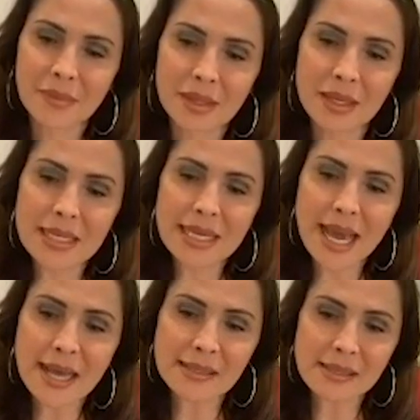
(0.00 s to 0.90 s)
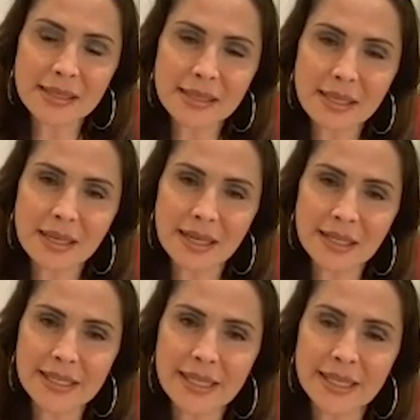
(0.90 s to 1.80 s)
Yes,
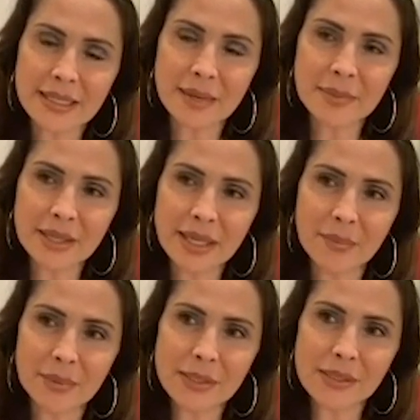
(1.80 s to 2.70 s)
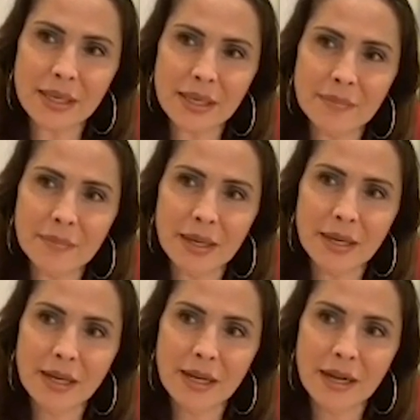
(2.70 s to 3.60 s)
it did. I mean, that was an
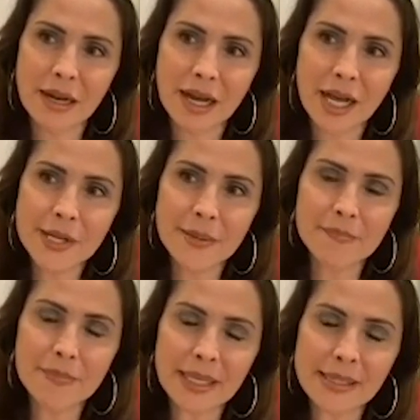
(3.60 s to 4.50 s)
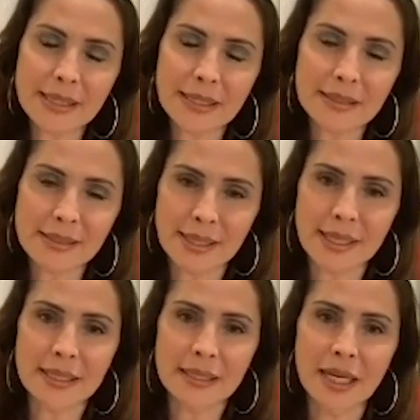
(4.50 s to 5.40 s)
amazing
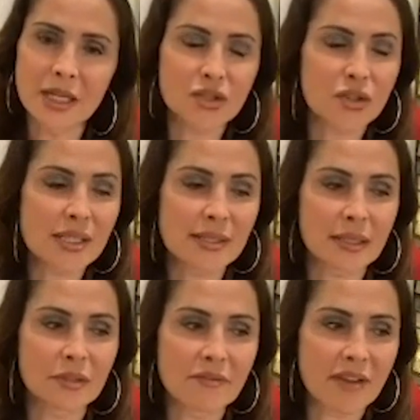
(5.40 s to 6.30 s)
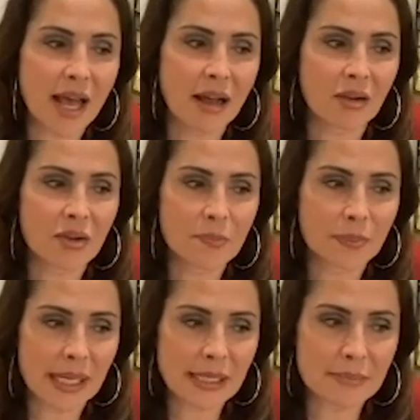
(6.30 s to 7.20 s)
scene. Tristan Gravel, who
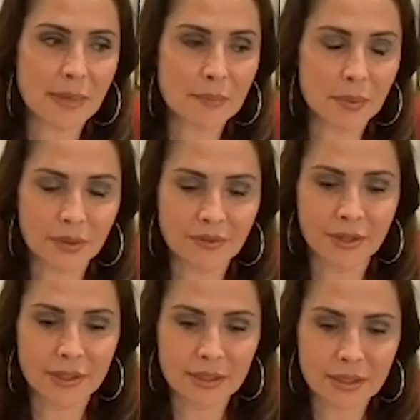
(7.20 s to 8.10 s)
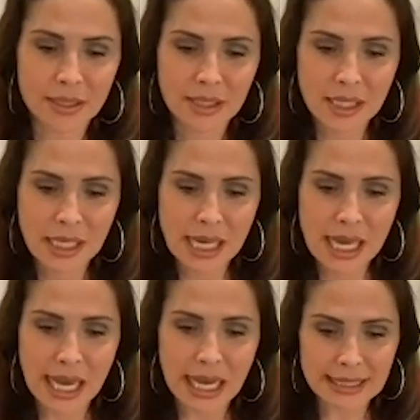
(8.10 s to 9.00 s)
plays my boyfriend,
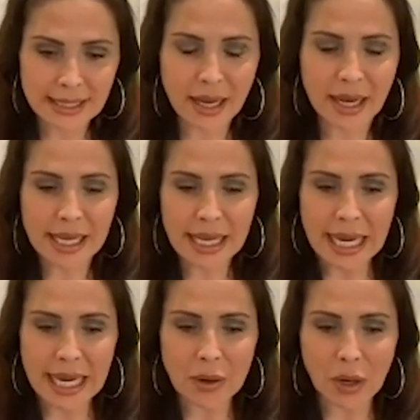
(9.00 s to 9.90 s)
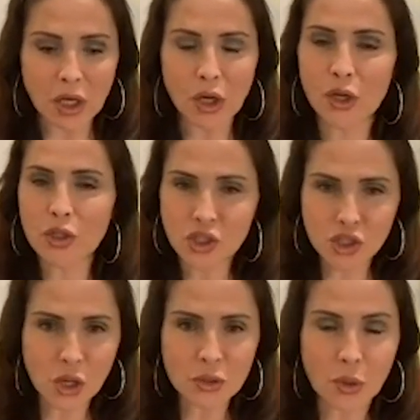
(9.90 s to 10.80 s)
and I got on
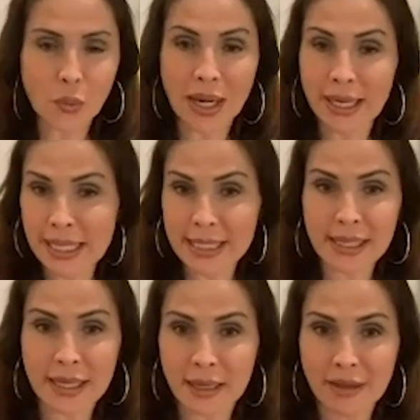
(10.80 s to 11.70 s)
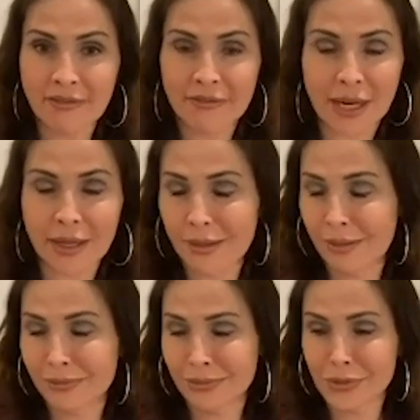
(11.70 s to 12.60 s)
so well, and he's a
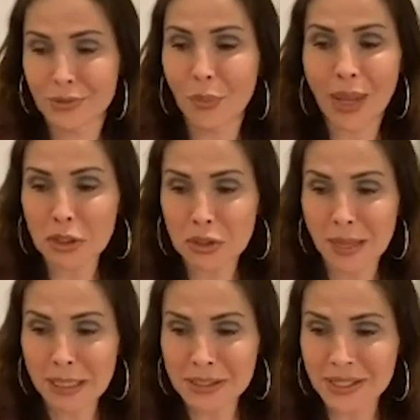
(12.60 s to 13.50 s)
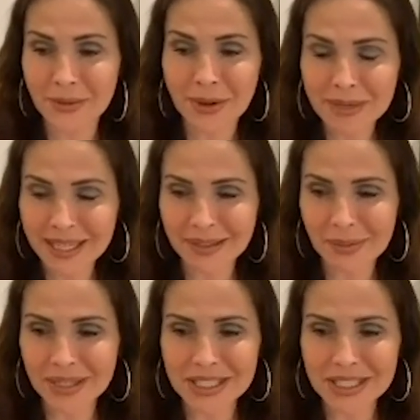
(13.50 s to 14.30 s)
fellow Welshman, so I mean, we